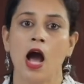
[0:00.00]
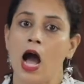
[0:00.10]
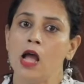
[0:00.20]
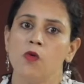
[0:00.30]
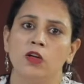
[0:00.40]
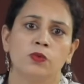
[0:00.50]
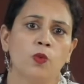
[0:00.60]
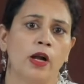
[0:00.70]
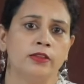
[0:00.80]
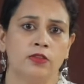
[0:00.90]
I was
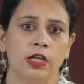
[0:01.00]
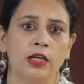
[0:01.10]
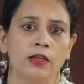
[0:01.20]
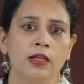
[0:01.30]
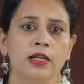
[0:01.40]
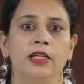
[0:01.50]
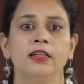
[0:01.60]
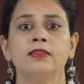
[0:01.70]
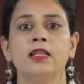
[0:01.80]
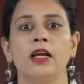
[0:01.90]
wondering,
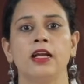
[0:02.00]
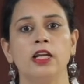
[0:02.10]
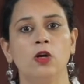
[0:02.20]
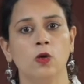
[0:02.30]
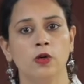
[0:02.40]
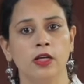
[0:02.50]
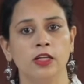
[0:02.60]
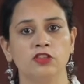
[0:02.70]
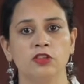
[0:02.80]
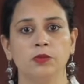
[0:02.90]
is there any
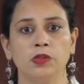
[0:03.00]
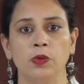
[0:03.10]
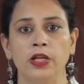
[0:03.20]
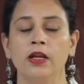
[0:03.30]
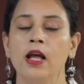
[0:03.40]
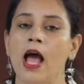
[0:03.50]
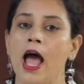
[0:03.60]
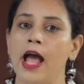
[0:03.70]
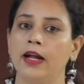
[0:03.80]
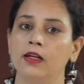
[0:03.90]
correlation between
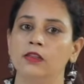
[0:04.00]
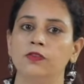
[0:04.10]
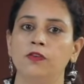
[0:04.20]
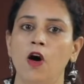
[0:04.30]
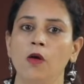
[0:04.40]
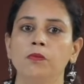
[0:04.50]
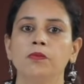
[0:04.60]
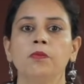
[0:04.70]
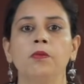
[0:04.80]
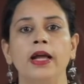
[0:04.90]
angles formed
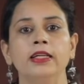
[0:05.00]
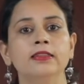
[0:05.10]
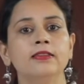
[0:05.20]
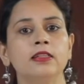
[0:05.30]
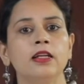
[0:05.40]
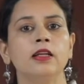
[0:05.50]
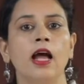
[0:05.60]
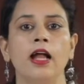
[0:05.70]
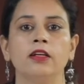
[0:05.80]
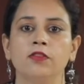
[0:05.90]
by incident
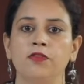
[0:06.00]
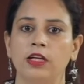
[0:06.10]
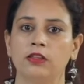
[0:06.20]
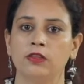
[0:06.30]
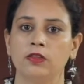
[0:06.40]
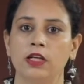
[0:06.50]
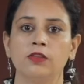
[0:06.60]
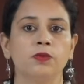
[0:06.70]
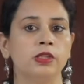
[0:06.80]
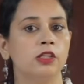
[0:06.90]
and reflected
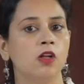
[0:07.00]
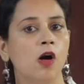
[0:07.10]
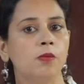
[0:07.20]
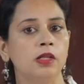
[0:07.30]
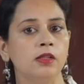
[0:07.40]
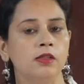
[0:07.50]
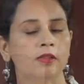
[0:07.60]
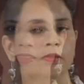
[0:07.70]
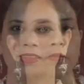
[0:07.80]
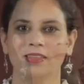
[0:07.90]
rays with the normal?
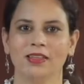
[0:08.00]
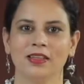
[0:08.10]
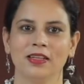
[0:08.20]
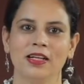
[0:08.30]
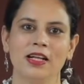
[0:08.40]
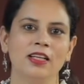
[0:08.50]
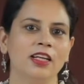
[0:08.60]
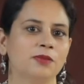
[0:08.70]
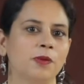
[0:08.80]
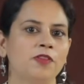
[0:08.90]

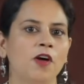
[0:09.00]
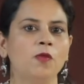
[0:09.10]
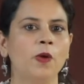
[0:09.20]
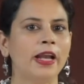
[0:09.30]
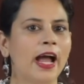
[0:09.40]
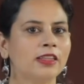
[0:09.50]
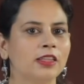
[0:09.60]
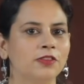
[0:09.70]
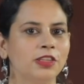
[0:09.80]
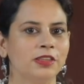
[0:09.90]
Let's perform one
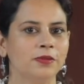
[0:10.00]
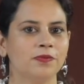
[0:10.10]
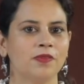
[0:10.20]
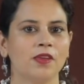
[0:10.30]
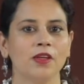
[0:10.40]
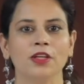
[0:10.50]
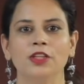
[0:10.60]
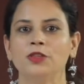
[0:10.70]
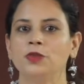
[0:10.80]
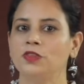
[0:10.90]
activity.
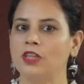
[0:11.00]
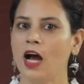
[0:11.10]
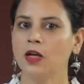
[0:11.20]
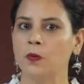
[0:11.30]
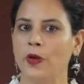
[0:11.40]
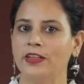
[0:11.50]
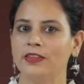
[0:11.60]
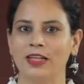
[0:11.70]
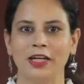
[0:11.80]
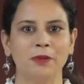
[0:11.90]
To start with,
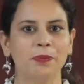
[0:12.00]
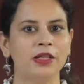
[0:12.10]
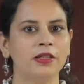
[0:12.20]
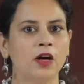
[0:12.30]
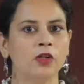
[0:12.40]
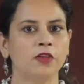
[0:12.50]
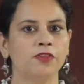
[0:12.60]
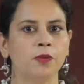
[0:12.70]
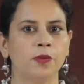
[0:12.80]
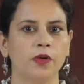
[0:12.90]
take a printout of
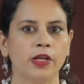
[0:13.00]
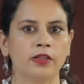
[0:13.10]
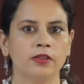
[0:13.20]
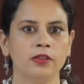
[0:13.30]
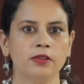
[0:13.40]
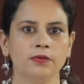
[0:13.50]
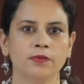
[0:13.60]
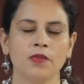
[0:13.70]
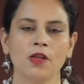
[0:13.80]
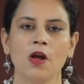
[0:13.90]
a protector
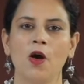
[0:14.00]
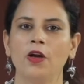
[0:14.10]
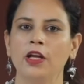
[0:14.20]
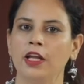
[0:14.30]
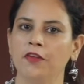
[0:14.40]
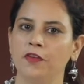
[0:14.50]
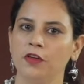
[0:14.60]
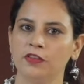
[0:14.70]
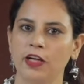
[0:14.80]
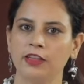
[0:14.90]
on a
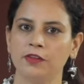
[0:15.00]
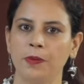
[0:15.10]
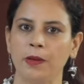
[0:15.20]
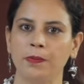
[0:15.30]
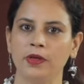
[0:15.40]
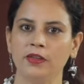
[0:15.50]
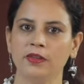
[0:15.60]
A4 size paper.